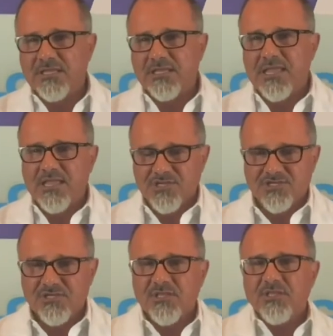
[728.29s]

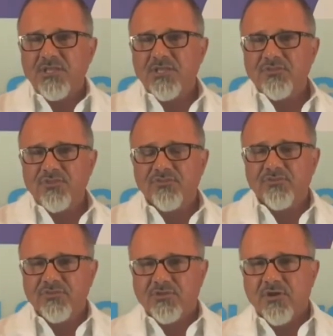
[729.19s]
engaged in
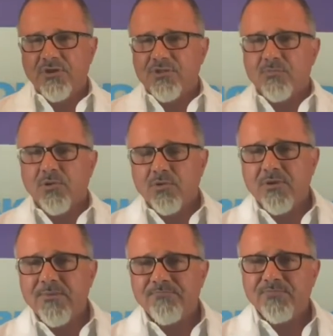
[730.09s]
this cardio
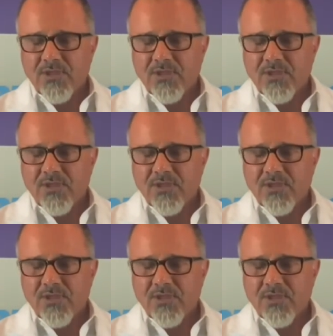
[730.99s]
program,